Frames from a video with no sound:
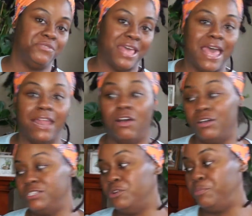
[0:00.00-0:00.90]
that, I
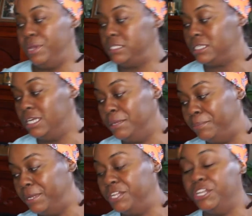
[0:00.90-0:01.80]
also picked up
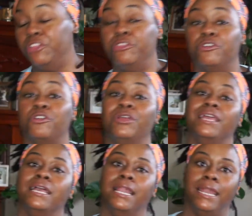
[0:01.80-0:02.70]
another
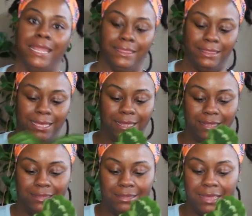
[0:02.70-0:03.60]
Calathea.
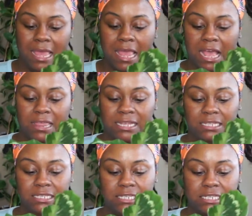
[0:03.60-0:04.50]
I think
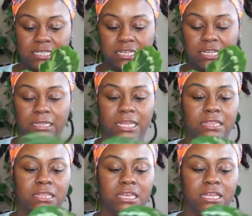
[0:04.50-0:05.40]
this is the
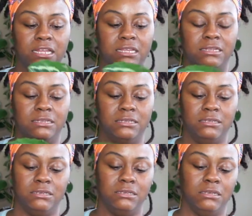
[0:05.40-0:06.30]
Calathea.
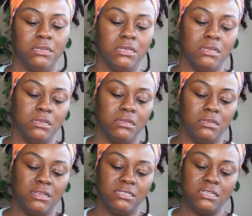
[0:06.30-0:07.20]

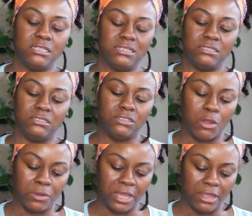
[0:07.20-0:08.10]
Is this the
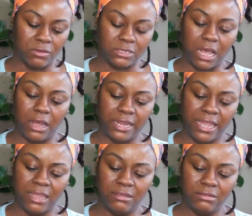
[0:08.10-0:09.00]
Dottie or
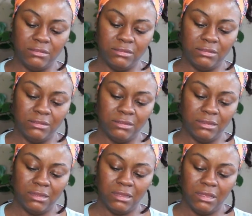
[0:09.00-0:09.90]
Dottie?
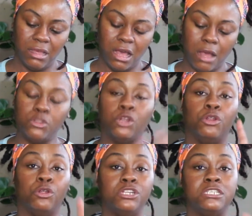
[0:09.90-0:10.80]
Oh,
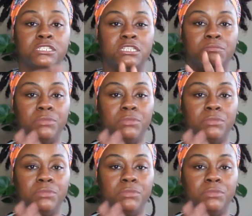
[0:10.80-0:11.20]
no. This is the